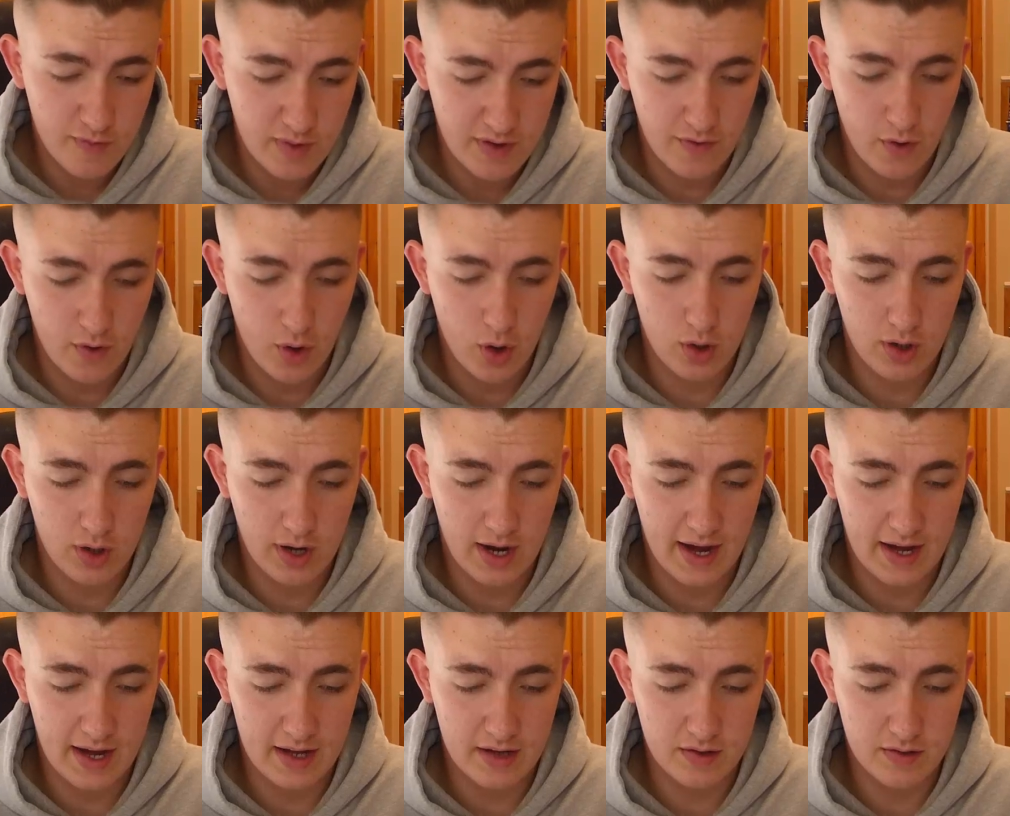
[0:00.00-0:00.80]
wrong
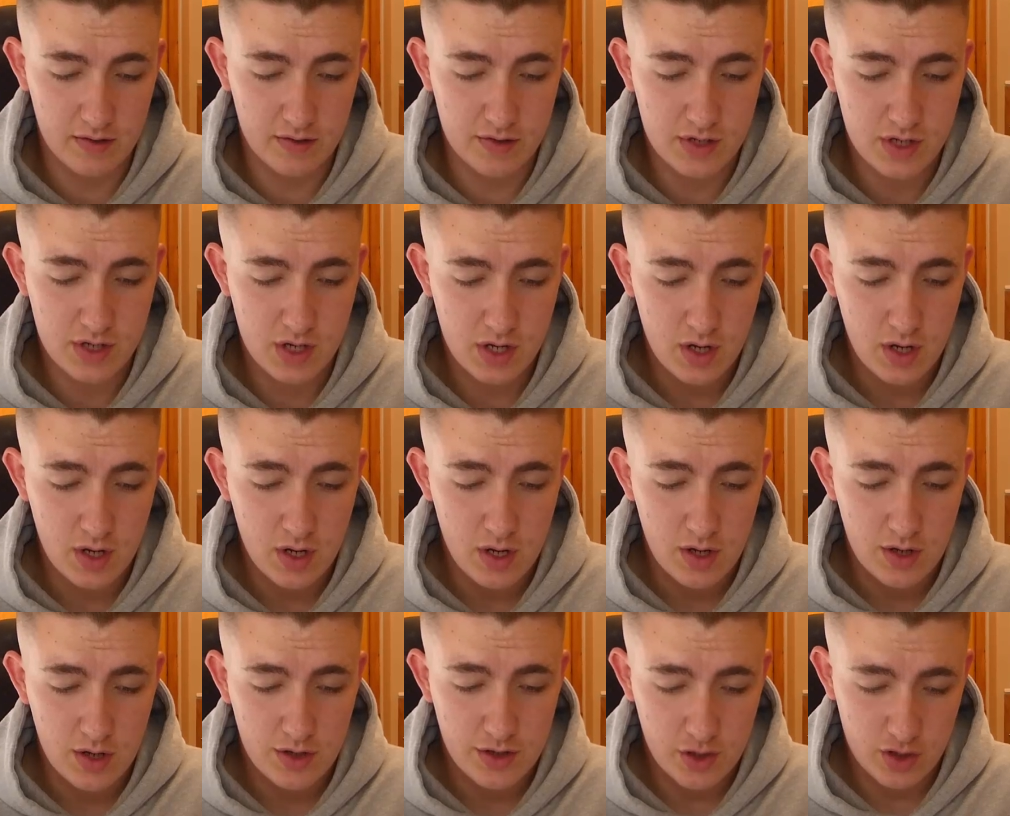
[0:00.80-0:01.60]
and
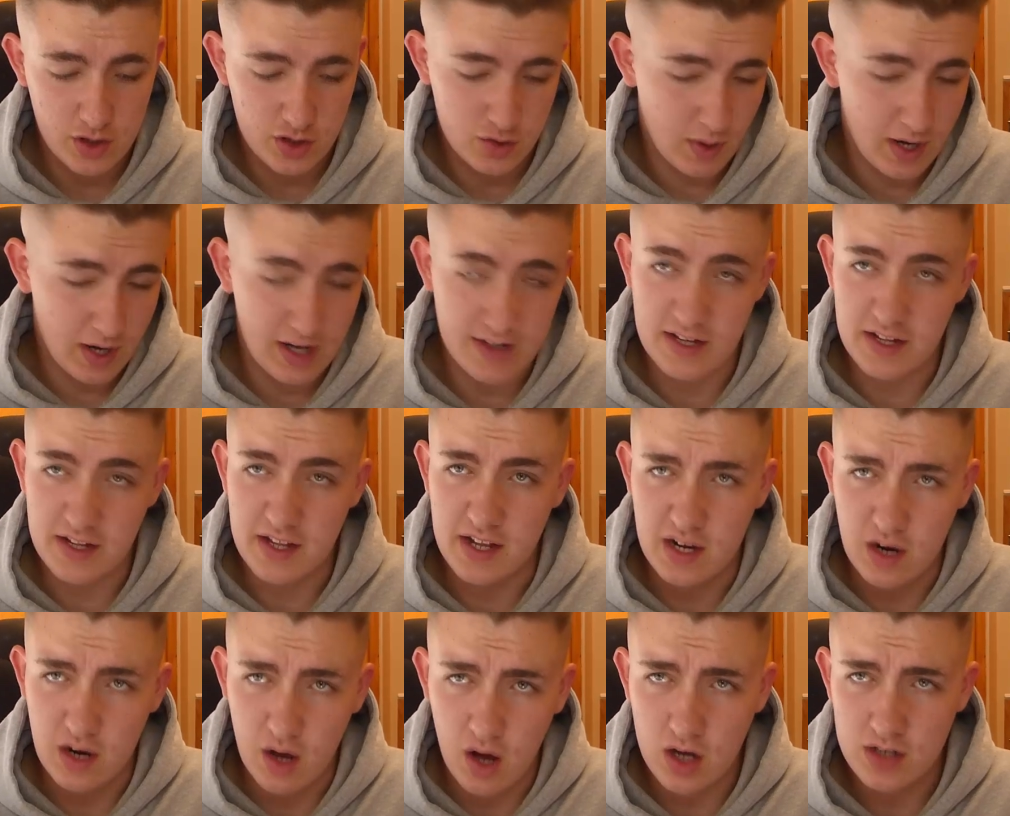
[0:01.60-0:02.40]
do as well as they
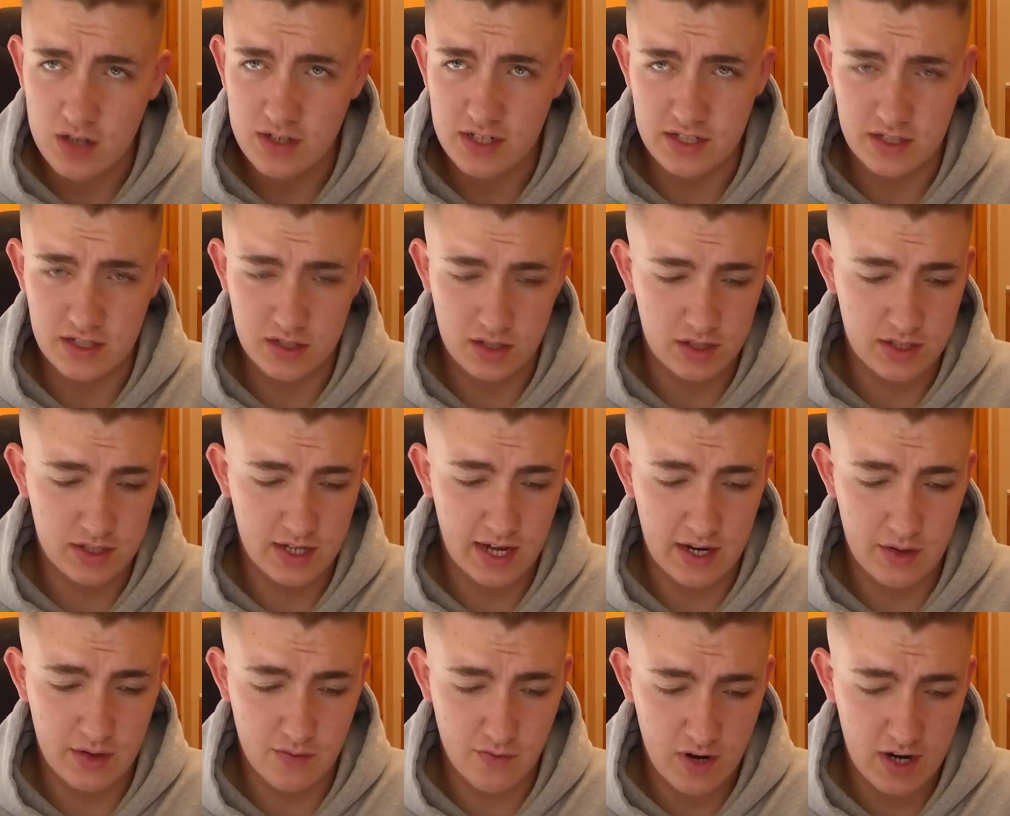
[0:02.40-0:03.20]
did last season because they
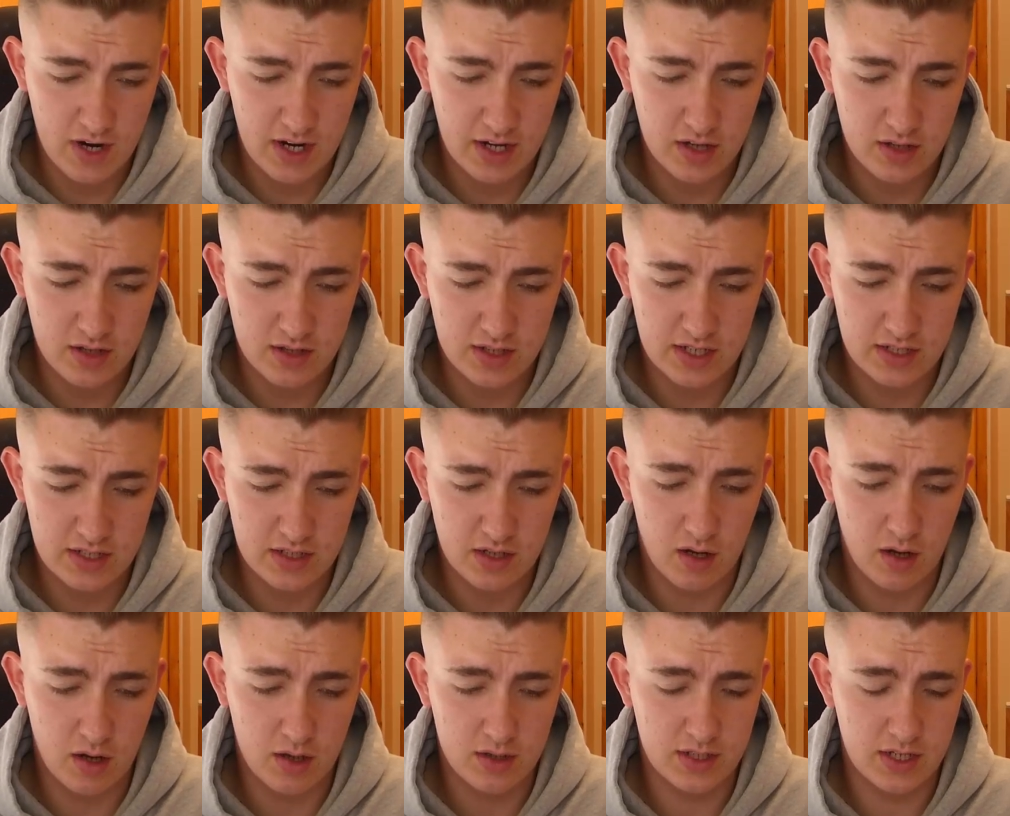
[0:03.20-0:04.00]
had a really good season
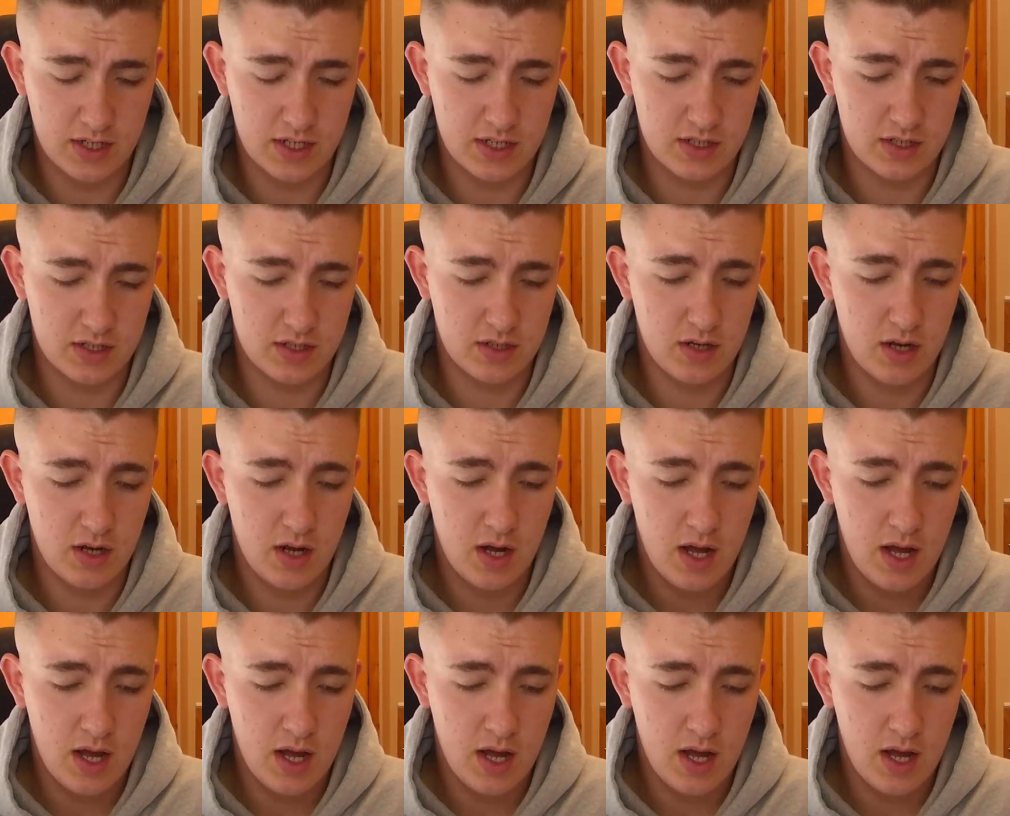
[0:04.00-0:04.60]
last season.